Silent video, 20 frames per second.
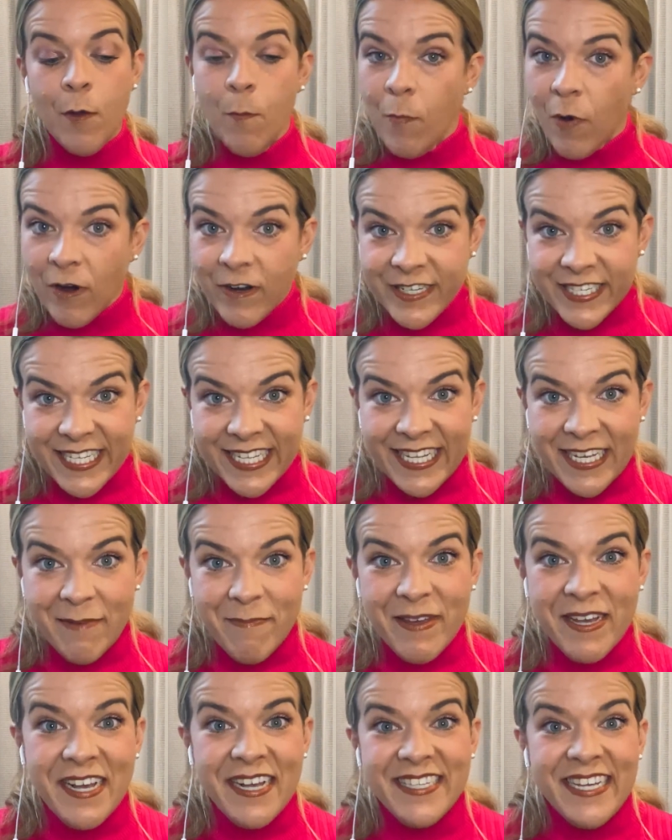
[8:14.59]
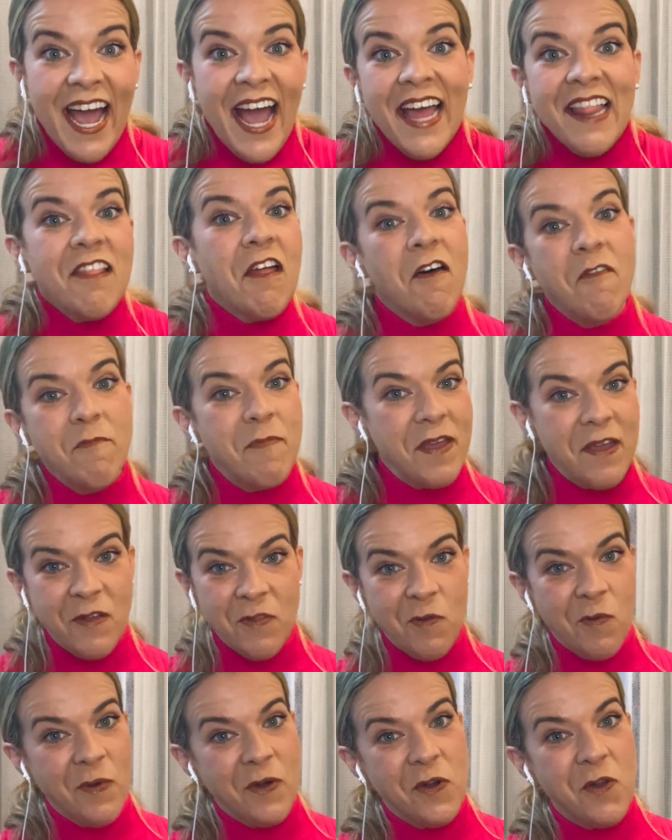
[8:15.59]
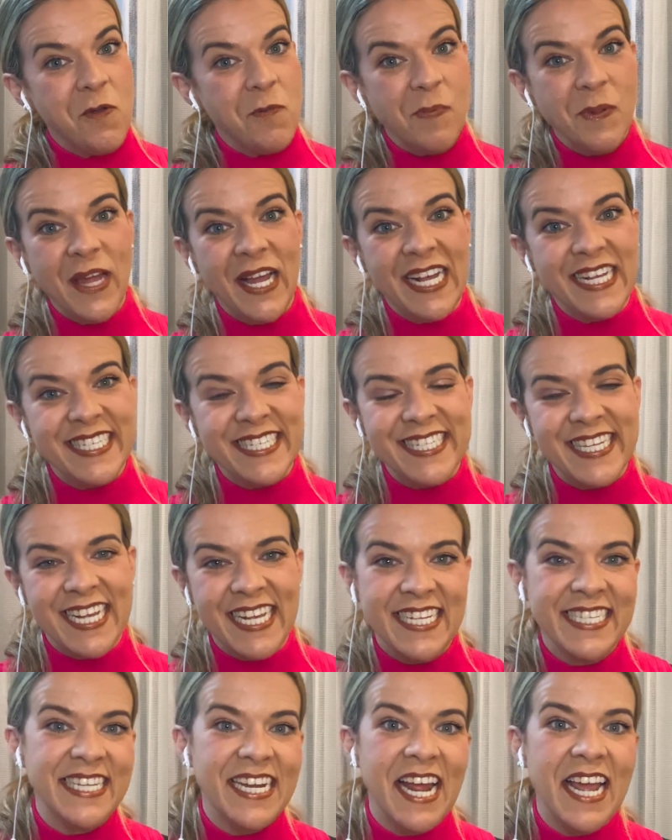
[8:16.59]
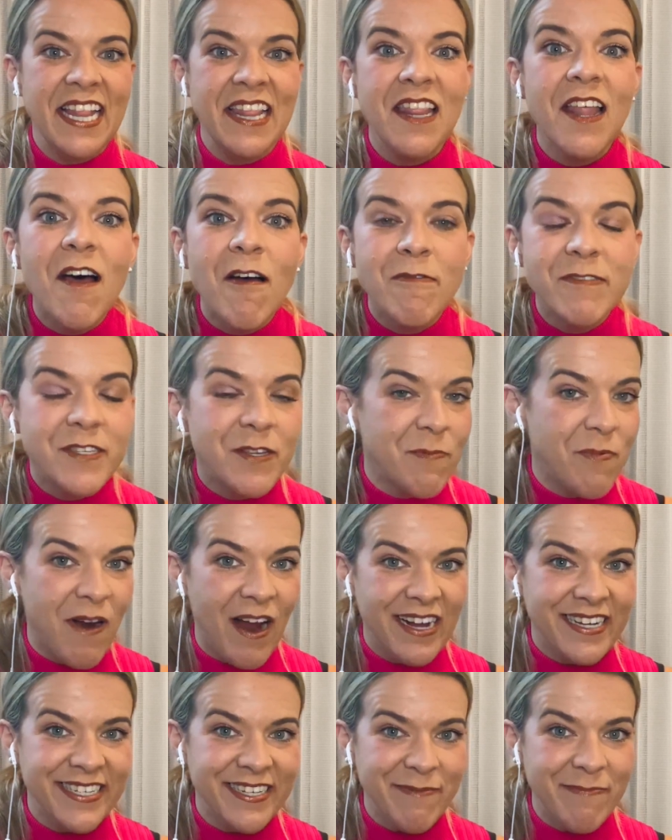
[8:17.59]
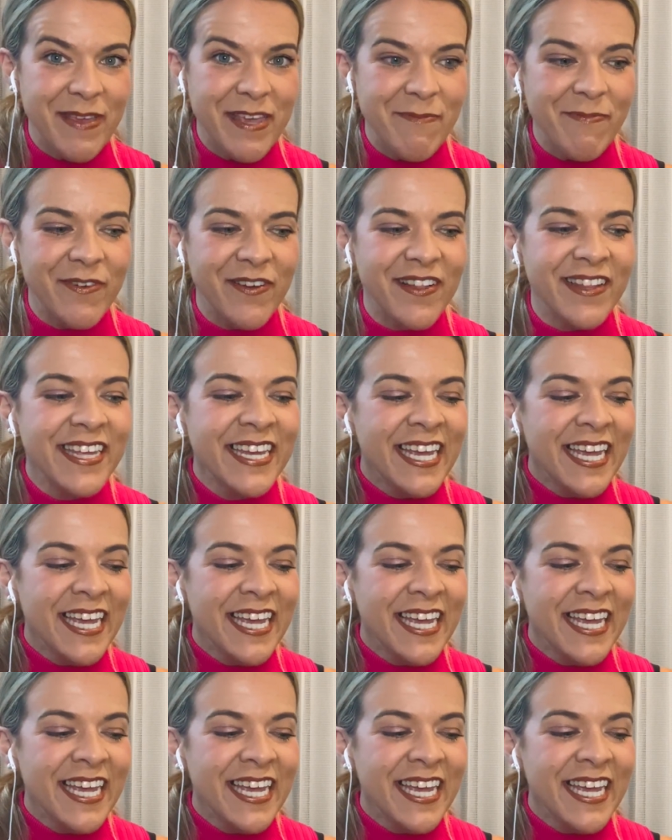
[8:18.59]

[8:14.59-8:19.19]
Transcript: personally because I love being the one who plans things and I love surprising people.